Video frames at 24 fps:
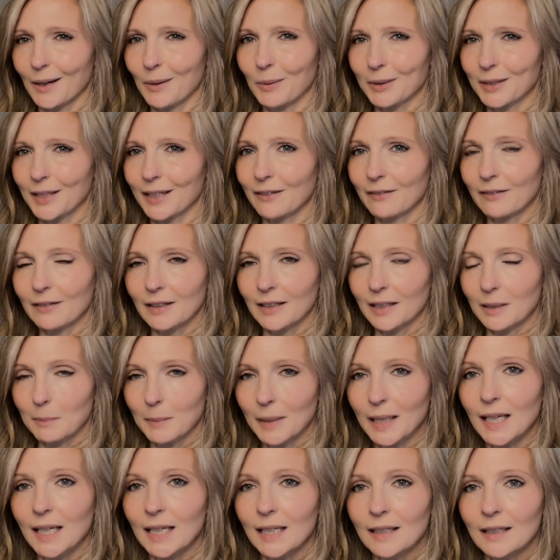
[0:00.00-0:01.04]
what they really
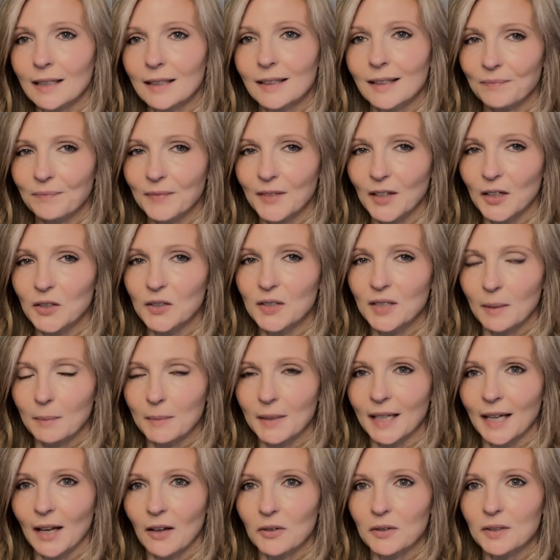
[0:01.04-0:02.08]
mean. There's
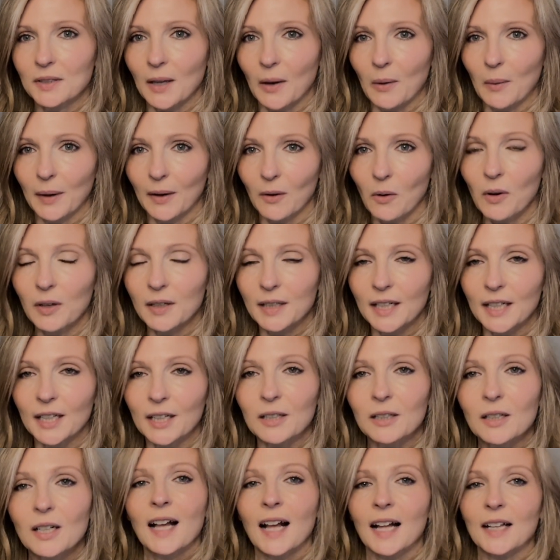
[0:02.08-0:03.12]
something else going on
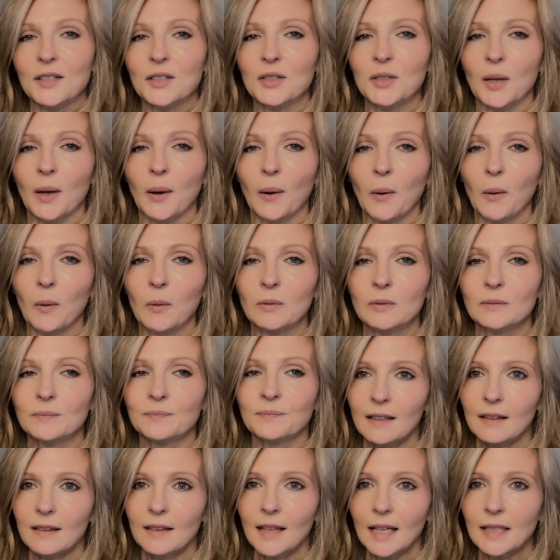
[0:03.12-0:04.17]
here. And so
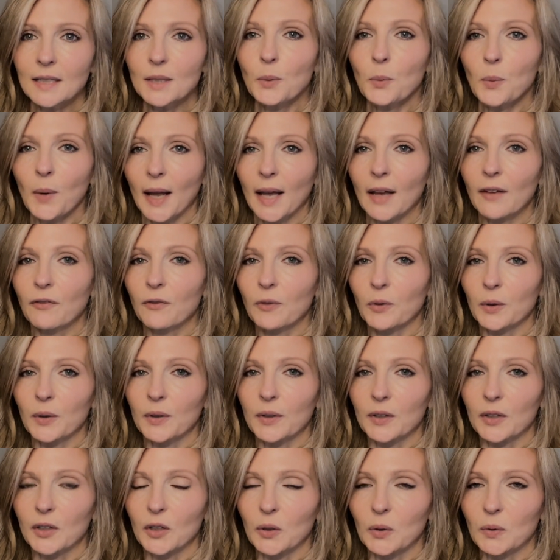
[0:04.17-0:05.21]
that's a way for
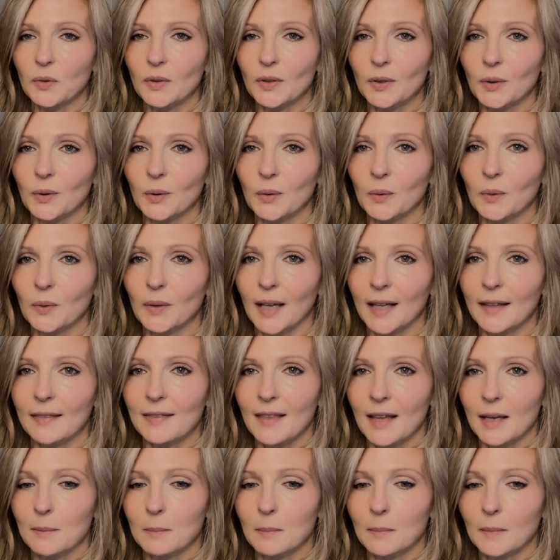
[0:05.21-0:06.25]
you to get
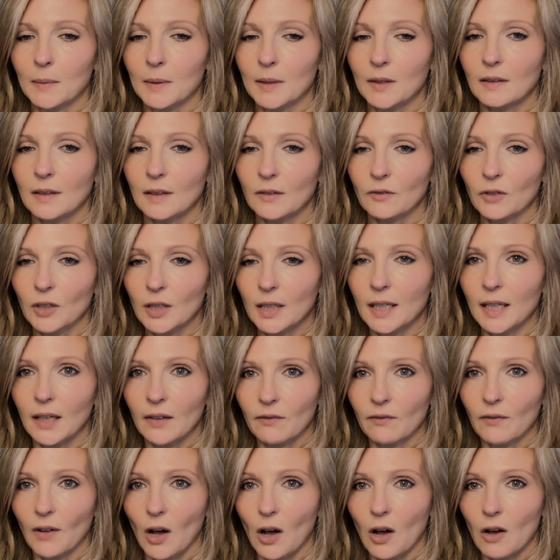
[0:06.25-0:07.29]
them really
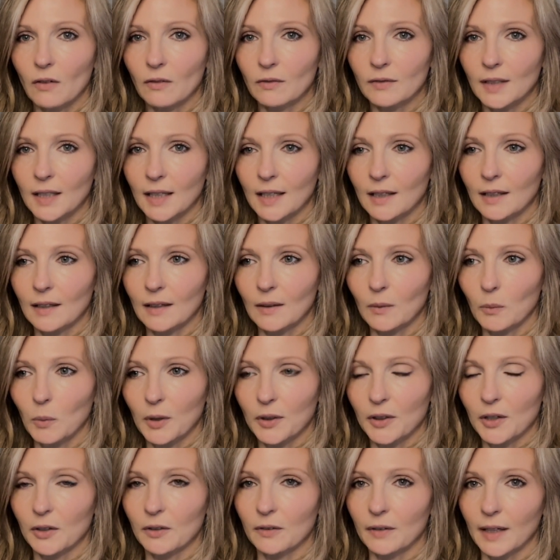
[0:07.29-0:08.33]
involved in
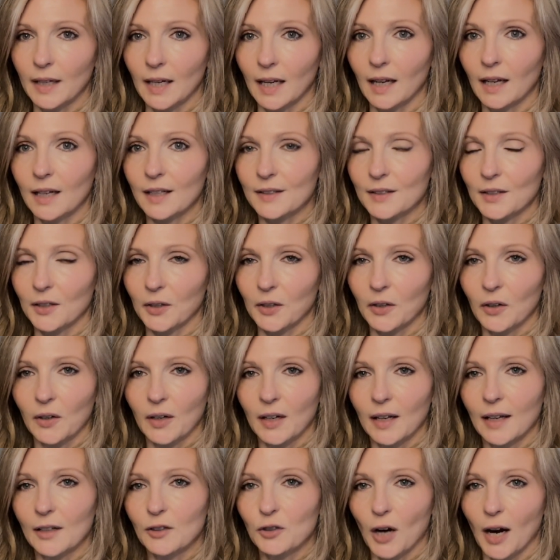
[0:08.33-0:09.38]
what they're reading, because they're going
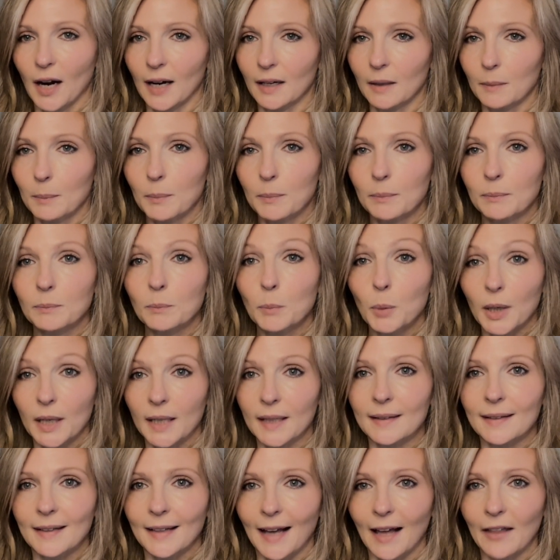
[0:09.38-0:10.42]
to try to put
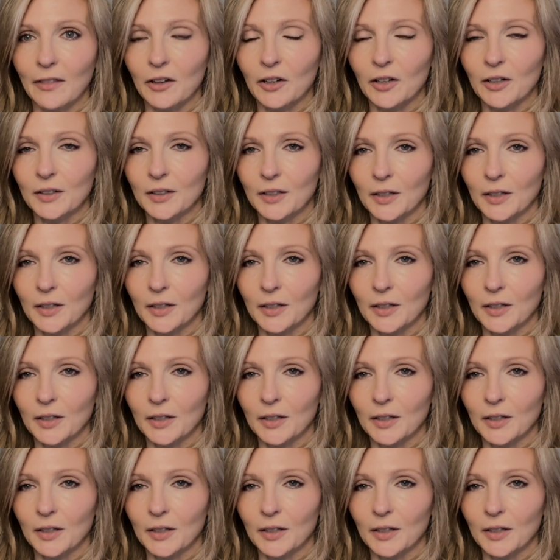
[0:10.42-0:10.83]
it together.